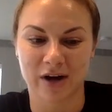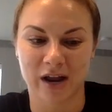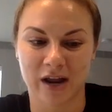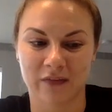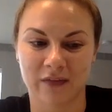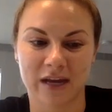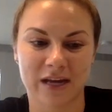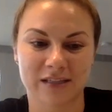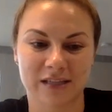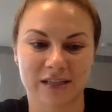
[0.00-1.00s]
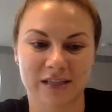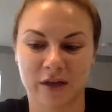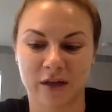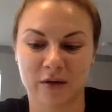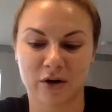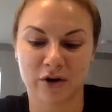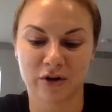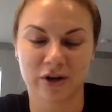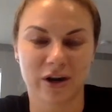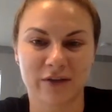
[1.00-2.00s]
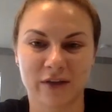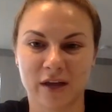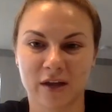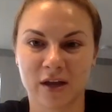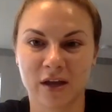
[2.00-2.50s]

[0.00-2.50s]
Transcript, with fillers: And like I said, I think earlier, I think